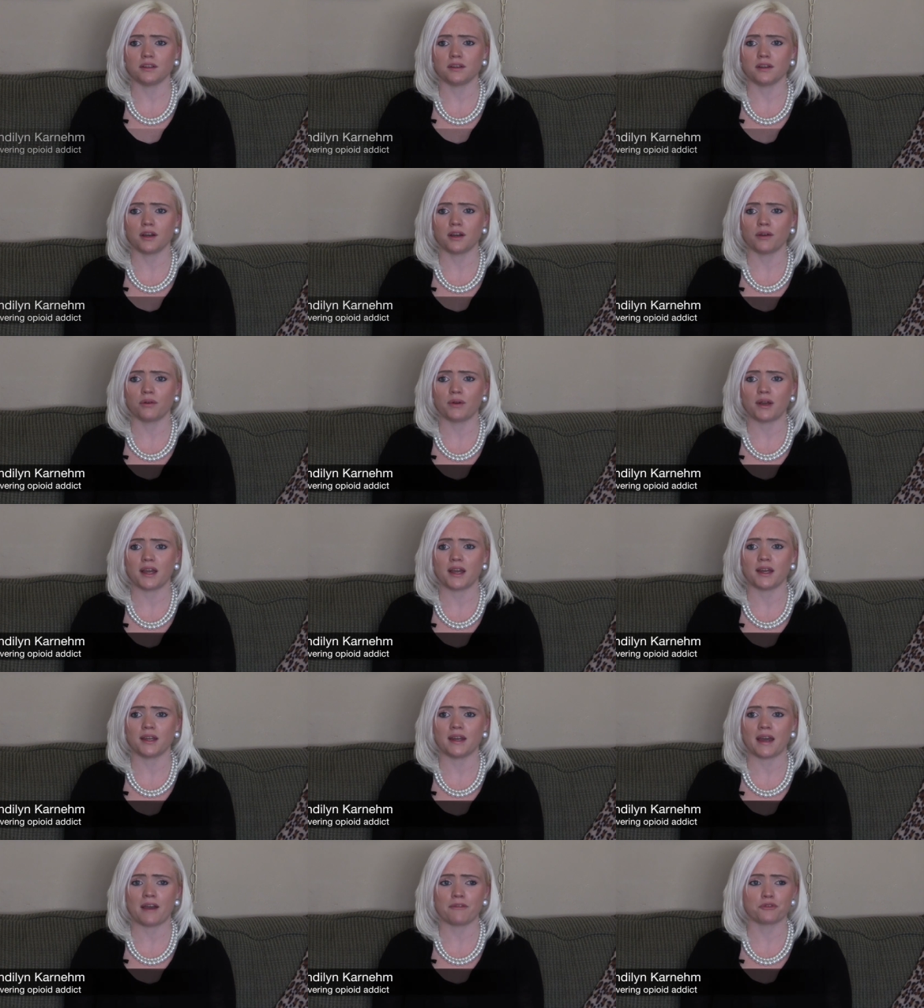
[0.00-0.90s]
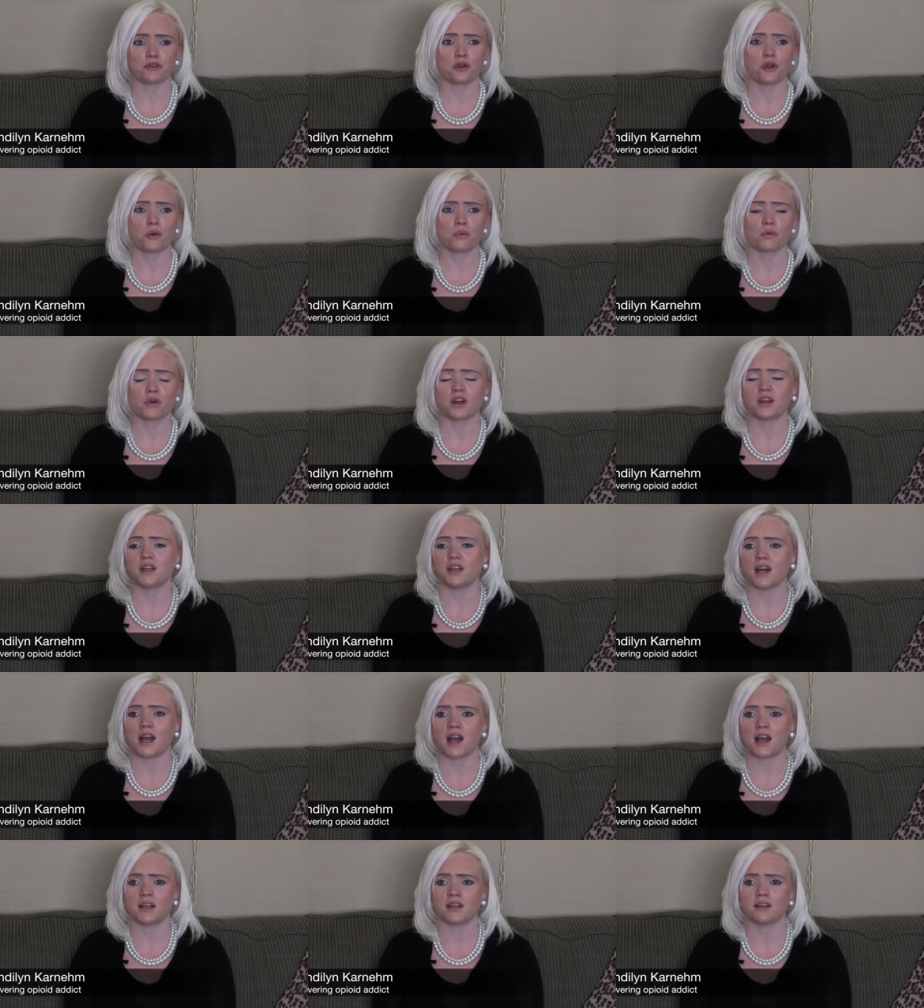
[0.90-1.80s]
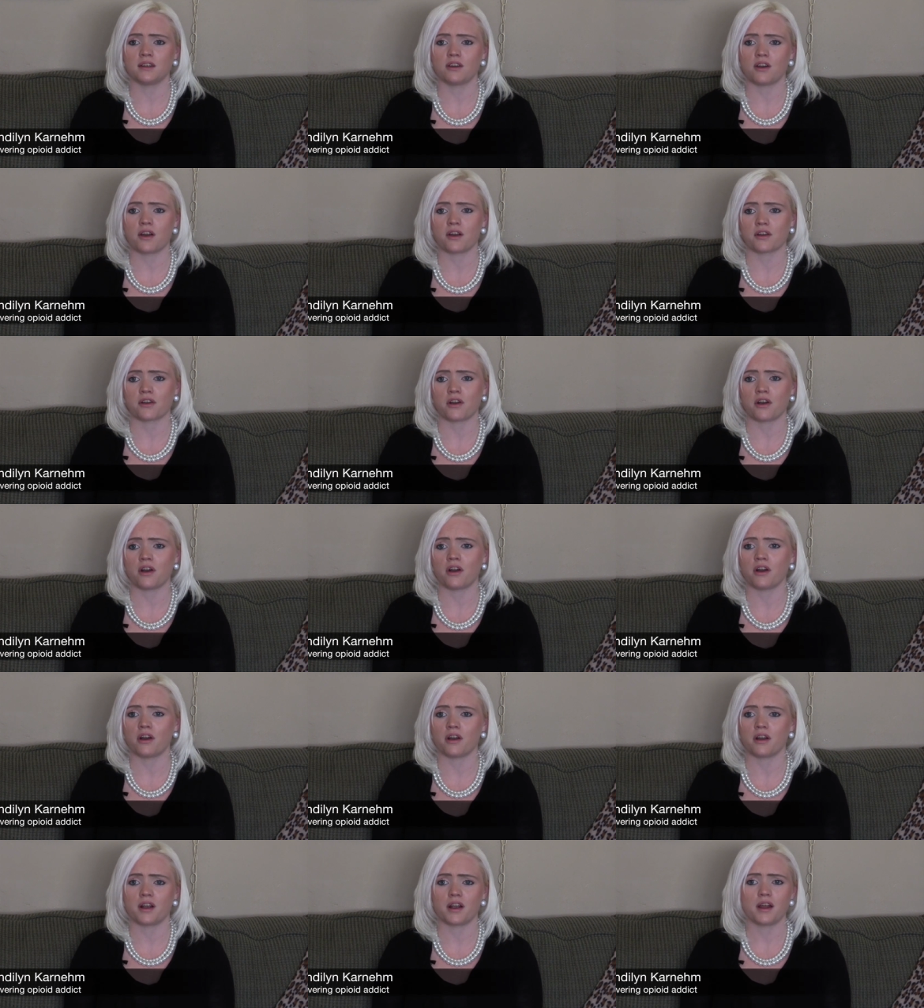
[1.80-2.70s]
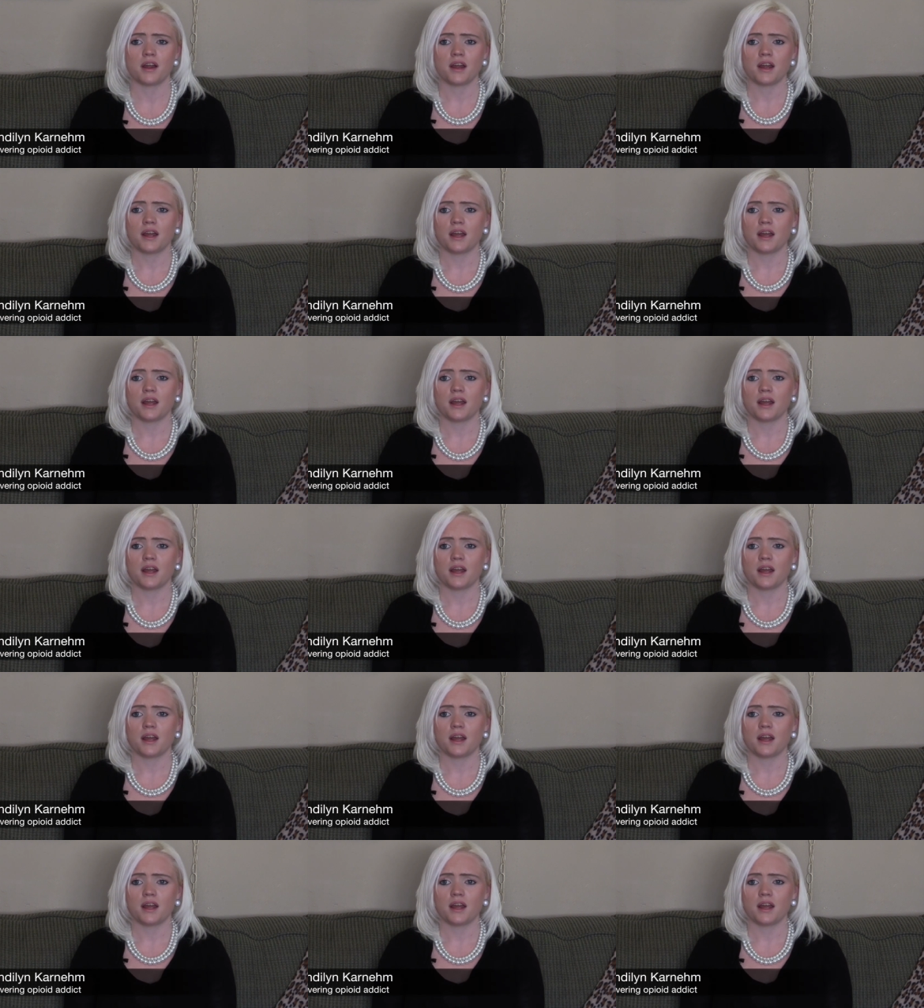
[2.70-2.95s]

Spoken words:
you know, and have to go run and hide in our car.